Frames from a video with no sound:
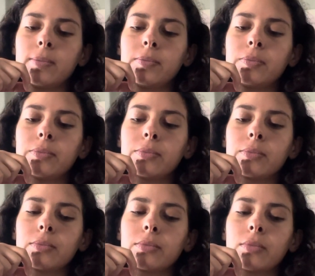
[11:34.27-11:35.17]

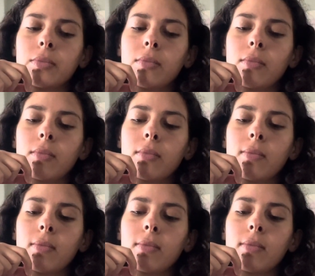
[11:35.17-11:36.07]

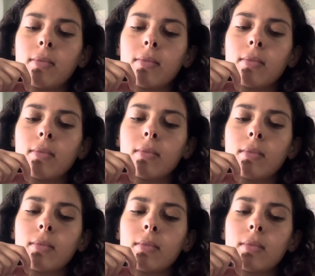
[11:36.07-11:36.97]

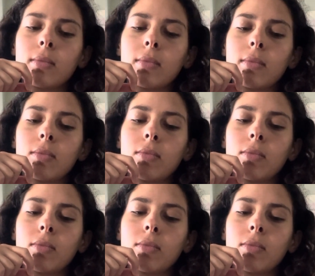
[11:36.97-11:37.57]
Nothing is said.